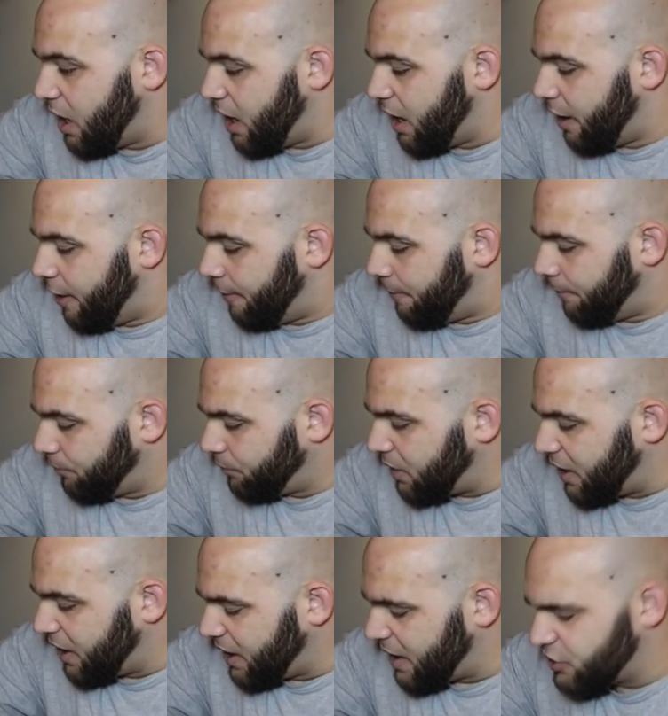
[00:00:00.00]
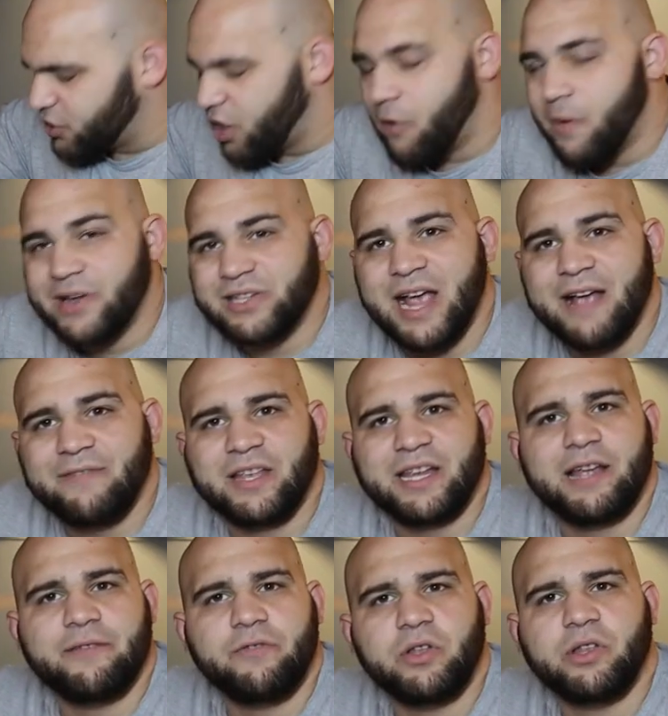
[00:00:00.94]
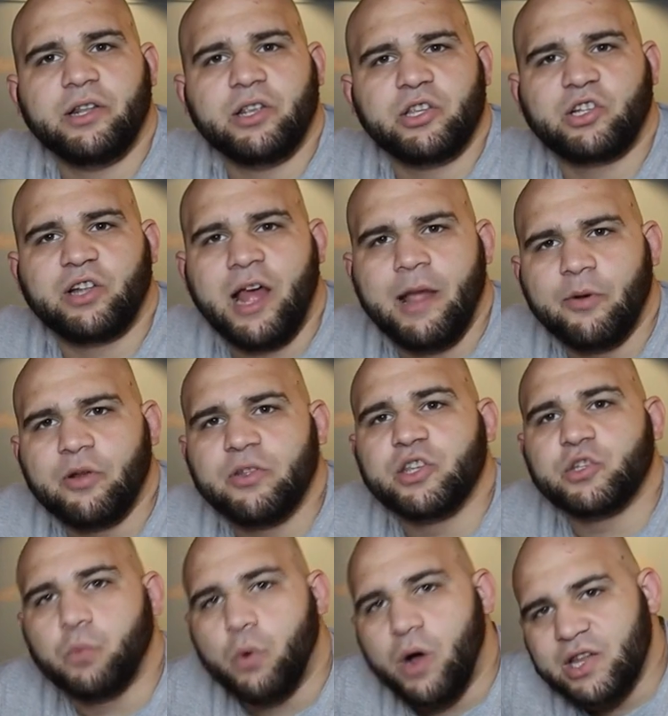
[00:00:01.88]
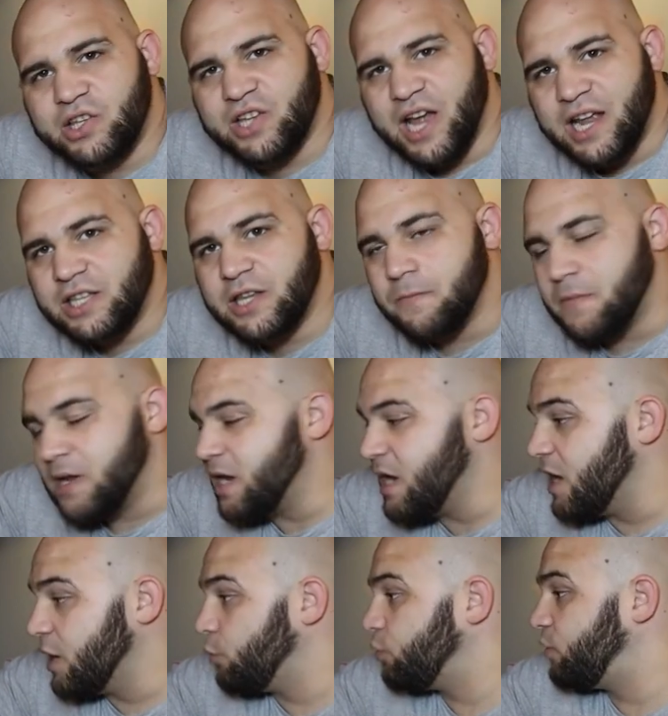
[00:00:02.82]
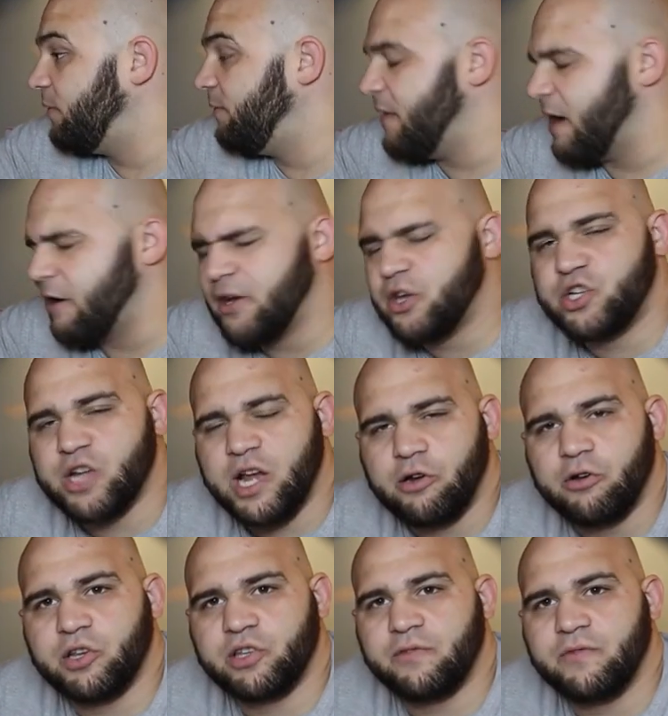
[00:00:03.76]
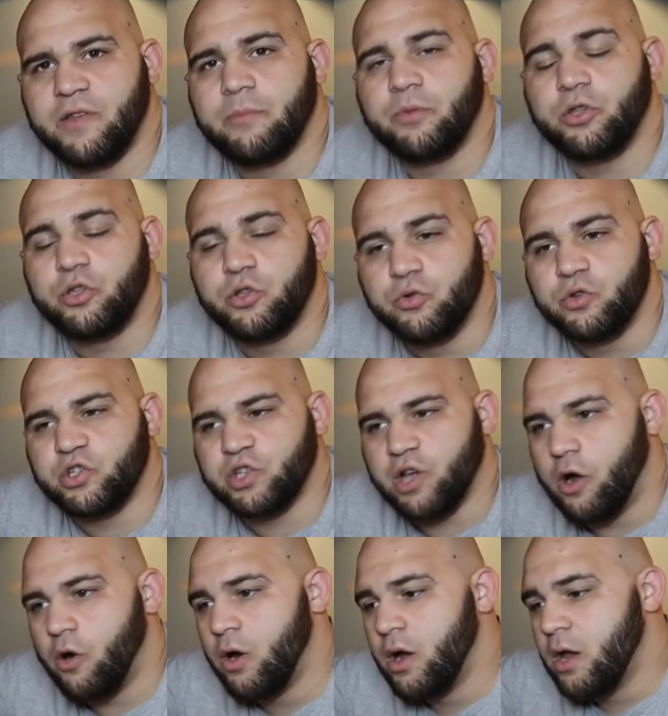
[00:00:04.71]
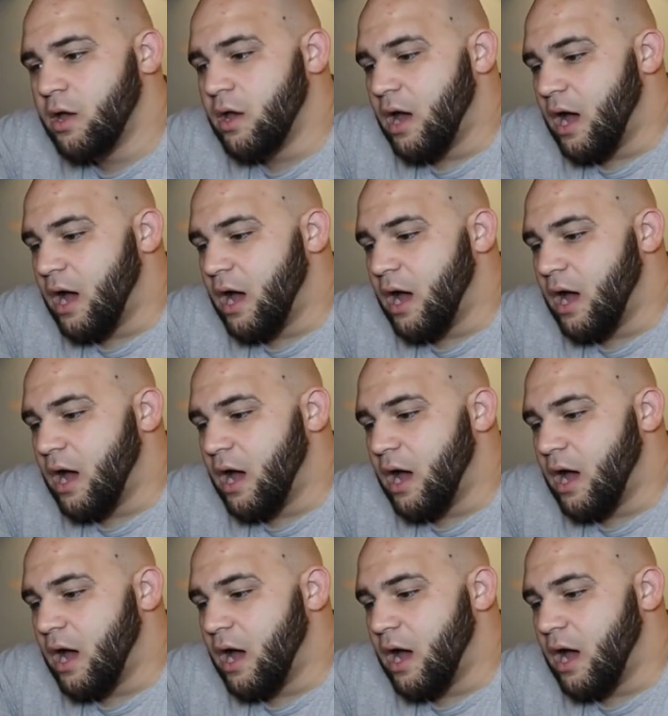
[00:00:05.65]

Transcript: Um, and as always, I have to give you the disclaimer. This was sent to me, and it was very generous of them to do so.